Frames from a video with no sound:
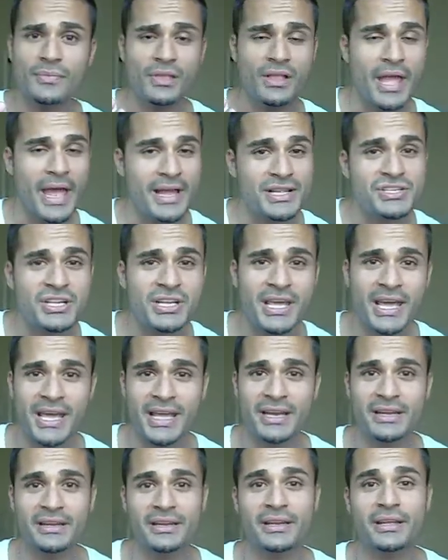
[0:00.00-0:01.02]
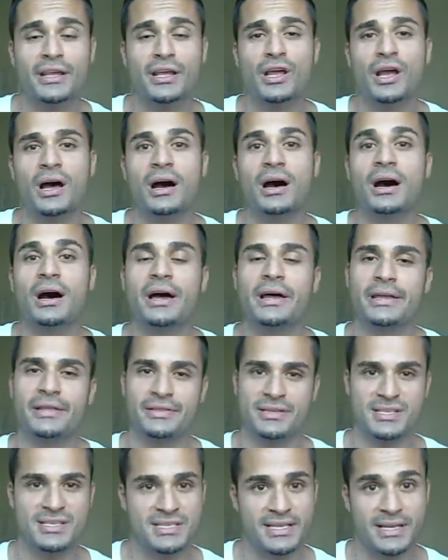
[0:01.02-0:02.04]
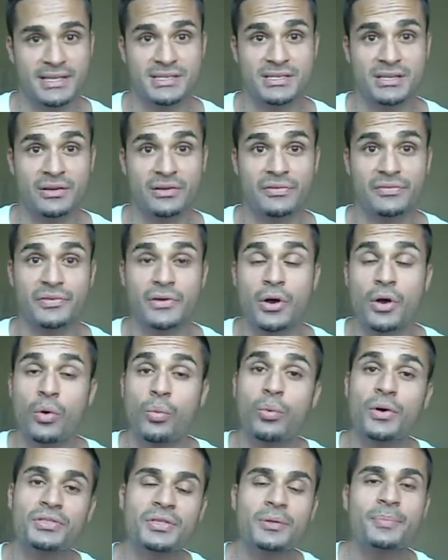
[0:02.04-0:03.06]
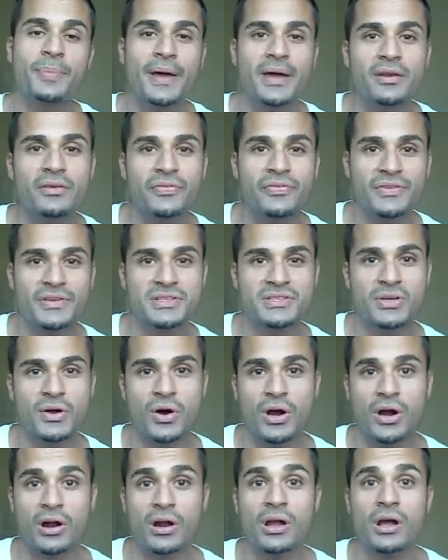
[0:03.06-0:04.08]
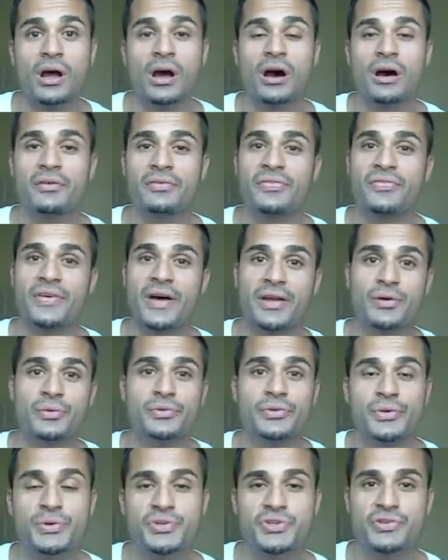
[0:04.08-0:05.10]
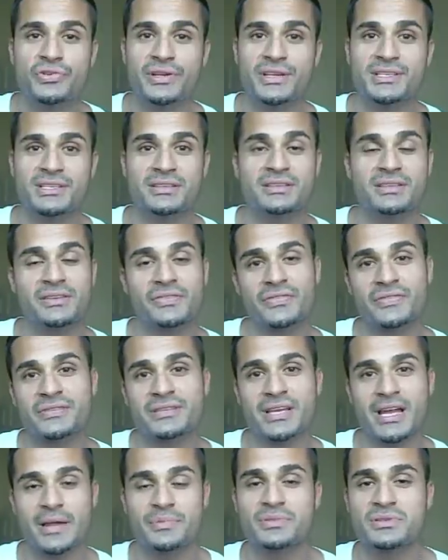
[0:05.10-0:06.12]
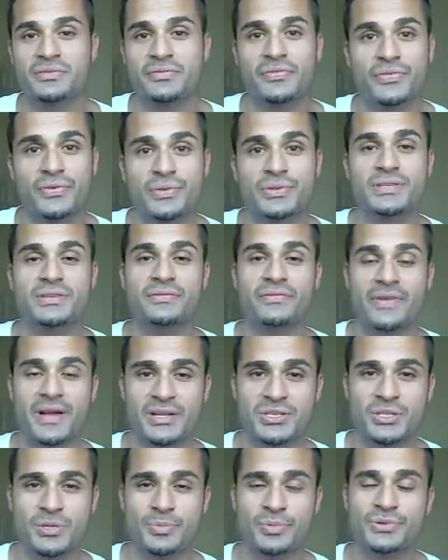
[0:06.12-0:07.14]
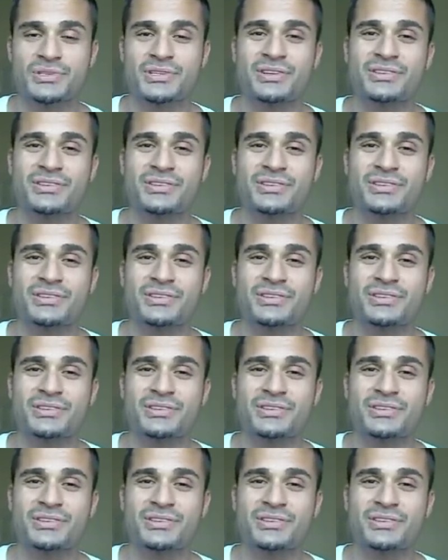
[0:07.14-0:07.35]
educated in the sense of what the benefits are of phytonutrients in different types of fruits and vegetables.